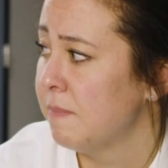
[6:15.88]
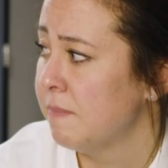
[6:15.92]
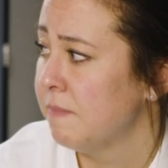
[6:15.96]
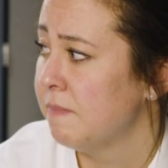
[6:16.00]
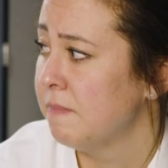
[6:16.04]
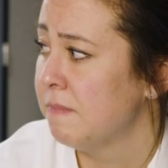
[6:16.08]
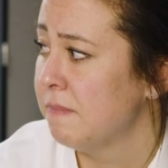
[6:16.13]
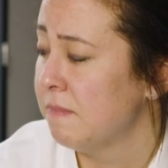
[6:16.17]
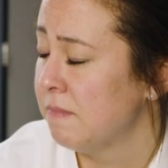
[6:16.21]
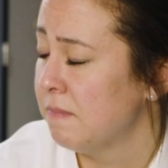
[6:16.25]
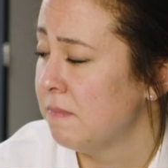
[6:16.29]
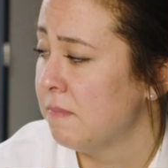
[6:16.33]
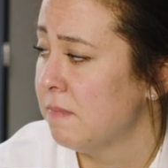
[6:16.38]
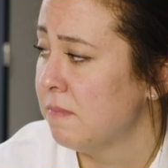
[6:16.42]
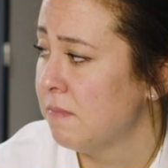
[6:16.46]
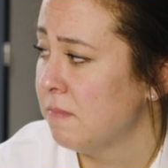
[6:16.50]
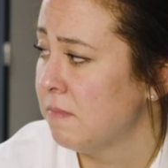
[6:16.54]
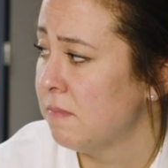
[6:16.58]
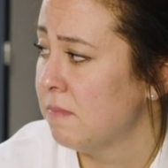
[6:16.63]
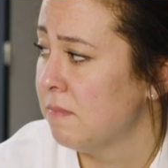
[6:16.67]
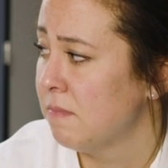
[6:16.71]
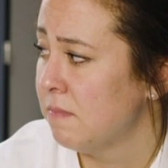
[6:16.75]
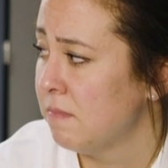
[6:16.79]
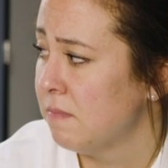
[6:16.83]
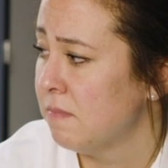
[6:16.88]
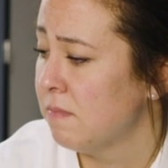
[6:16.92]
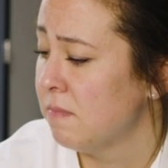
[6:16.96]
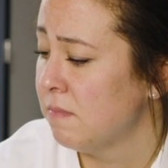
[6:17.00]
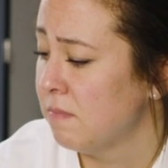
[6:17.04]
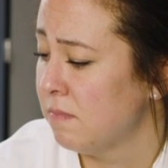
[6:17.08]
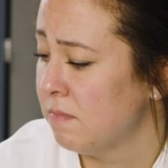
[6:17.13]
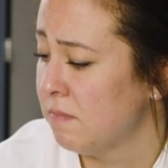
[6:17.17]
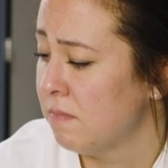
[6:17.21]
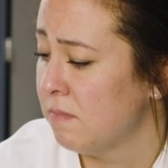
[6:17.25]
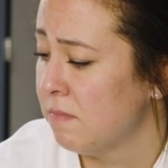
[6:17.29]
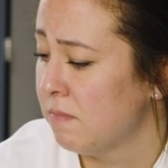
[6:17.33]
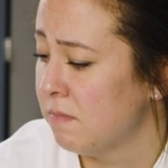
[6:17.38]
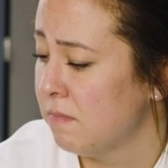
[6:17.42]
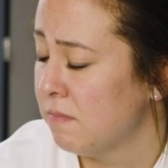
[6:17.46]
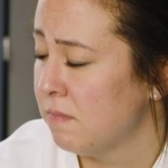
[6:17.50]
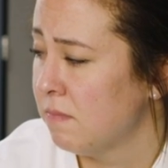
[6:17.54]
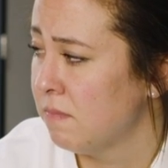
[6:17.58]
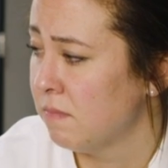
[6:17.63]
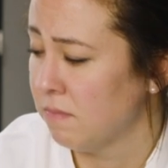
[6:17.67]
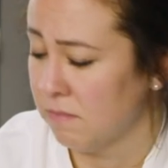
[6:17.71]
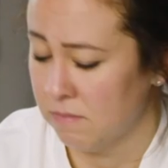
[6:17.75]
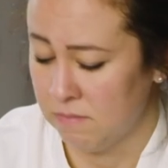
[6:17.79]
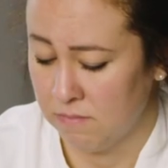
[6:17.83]

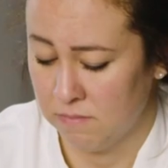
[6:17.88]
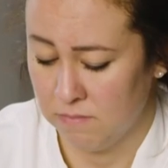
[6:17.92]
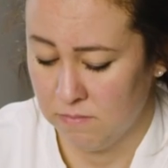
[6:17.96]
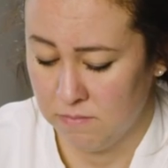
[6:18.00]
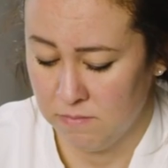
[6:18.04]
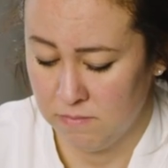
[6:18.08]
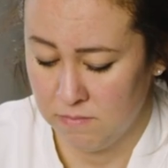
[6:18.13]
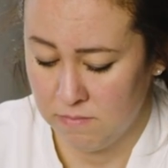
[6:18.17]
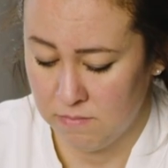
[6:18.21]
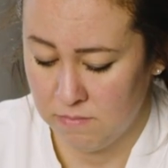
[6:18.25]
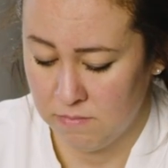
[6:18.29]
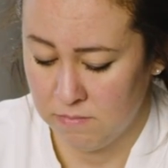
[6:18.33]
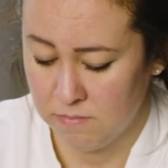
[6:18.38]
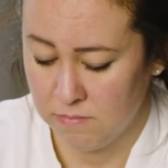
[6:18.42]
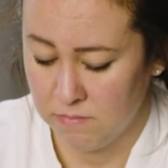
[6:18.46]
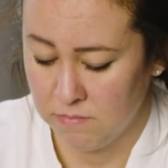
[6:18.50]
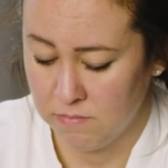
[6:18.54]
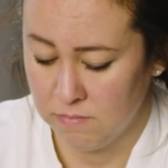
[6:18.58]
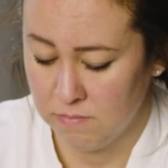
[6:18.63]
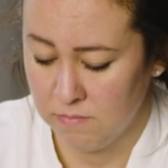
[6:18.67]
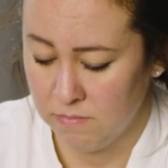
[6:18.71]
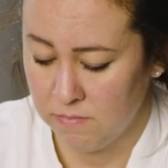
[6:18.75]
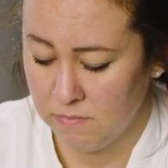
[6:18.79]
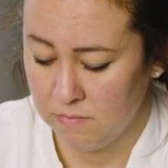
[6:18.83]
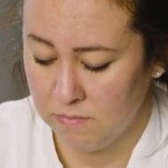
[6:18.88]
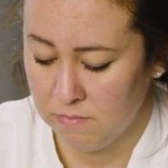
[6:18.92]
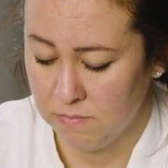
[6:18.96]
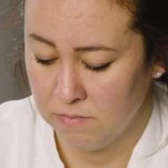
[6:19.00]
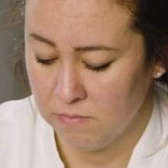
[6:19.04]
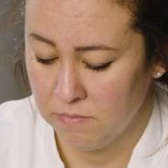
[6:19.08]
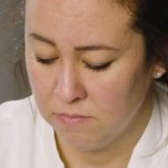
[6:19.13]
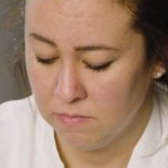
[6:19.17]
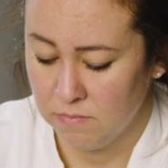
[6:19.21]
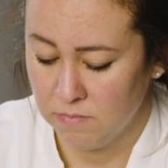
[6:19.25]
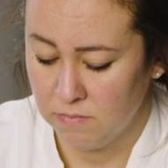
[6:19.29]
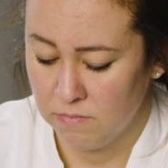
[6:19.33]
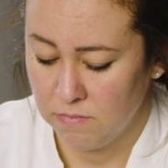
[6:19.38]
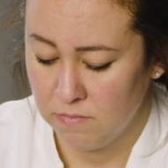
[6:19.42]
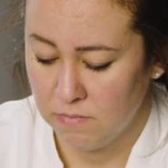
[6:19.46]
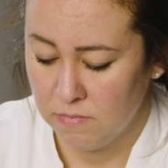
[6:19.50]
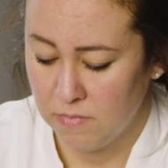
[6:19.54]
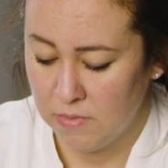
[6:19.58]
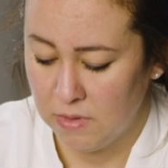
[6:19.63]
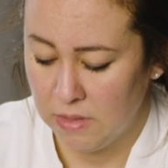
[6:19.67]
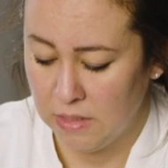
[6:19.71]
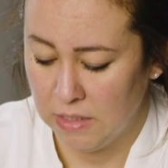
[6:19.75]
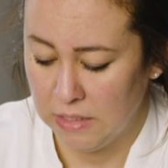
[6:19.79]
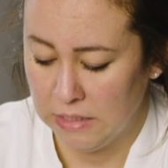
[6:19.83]

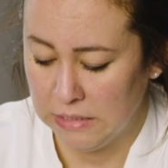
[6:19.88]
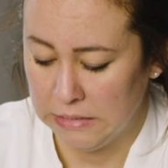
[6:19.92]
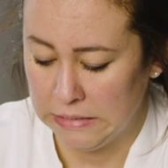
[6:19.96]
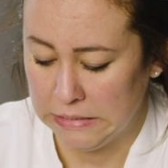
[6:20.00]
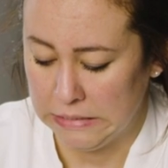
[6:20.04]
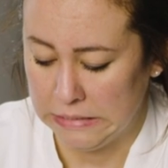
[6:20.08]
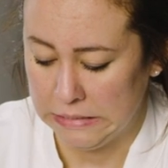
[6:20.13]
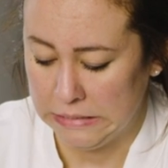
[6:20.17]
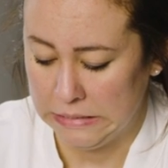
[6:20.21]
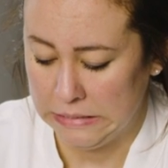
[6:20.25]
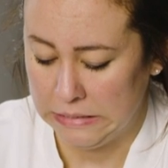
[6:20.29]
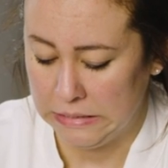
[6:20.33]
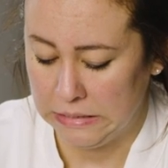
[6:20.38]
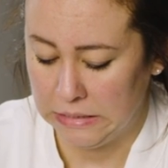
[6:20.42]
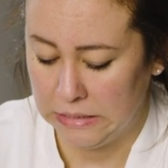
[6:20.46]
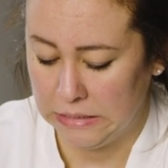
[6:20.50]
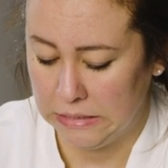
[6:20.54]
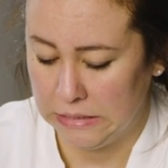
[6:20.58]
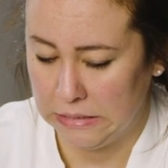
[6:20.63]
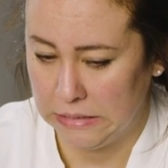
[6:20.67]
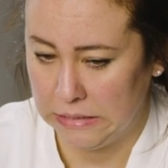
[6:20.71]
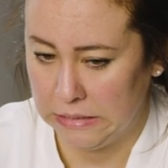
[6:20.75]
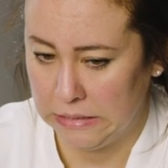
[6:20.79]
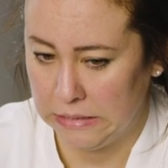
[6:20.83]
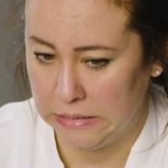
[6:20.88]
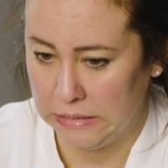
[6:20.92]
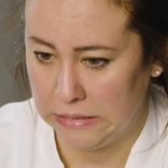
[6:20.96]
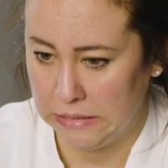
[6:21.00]
The person shown says nothing.